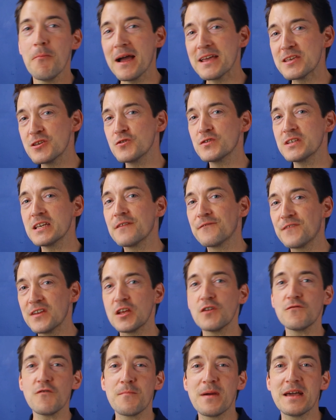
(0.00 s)
by using
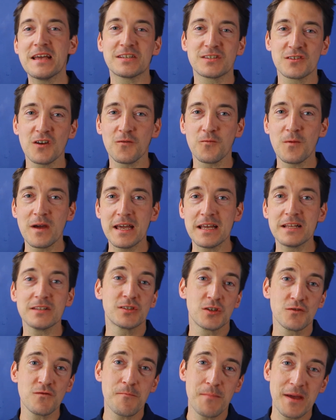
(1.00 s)
video repair software
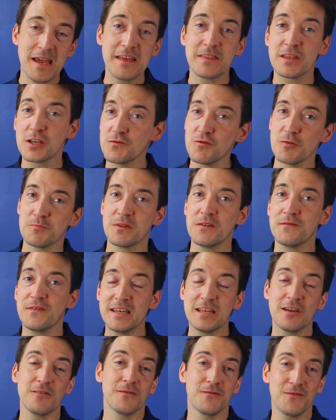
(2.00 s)
to repair the corrupted
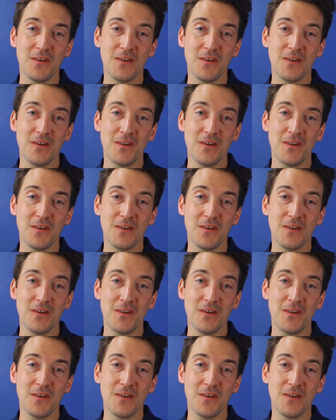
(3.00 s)
video